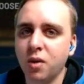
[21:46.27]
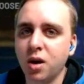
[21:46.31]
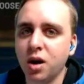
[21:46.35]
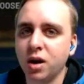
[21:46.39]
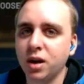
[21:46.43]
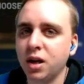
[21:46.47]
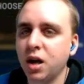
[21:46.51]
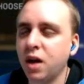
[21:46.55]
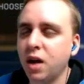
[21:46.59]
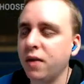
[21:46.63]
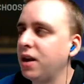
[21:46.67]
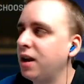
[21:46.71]

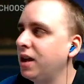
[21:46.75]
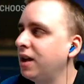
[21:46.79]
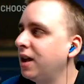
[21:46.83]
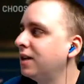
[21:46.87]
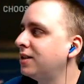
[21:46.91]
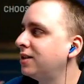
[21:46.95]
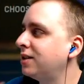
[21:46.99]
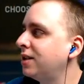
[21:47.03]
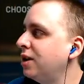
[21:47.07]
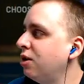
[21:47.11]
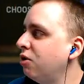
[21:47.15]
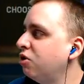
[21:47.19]
money, and then he
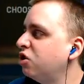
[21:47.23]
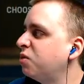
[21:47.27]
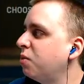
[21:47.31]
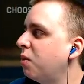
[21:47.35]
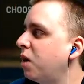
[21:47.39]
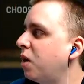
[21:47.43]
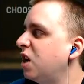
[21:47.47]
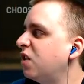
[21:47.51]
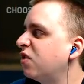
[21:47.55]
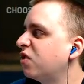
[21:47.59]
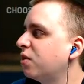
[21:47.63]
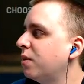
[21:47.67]
gets a huge
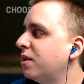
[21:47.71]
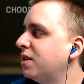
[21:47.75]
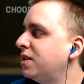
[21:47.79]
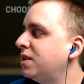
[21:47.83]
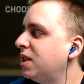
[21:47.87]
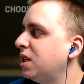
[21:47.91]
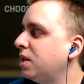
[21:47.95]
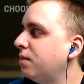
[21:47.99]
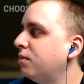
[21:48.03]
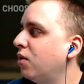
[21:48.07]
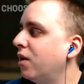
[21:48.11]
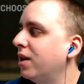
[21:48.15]
money from a
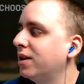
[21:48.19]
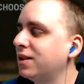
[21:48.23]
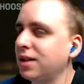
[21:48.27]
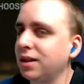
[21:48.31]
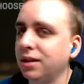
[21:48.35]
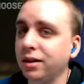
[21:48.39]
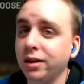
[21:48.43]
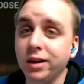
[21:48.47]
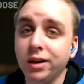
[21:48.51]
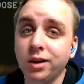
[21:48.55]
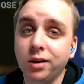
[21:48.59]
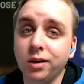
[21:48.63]
team who has a
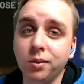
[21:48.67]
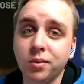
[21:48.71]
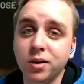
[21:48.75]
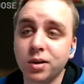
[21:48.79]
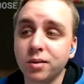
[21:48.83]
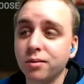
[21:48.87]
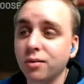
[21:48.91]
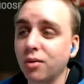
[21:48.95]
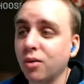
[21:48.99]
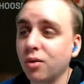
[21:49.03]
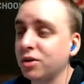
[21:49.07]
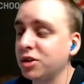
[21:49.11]
little
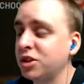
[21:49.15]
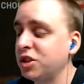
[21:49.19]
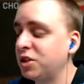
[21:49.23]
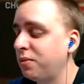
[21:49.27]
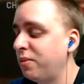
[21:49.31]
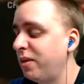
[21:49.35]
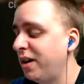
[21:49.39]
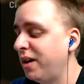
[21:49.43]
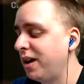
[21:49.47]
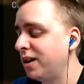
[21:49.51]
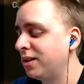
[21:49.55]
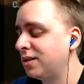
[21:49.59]
bit more
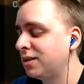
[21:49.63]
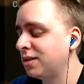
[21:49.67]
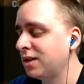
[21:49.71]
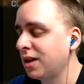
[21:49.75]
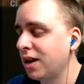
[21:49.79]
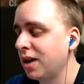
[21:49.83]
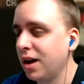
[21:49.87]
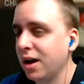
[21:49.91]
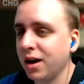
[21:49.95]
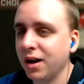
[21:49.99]
space.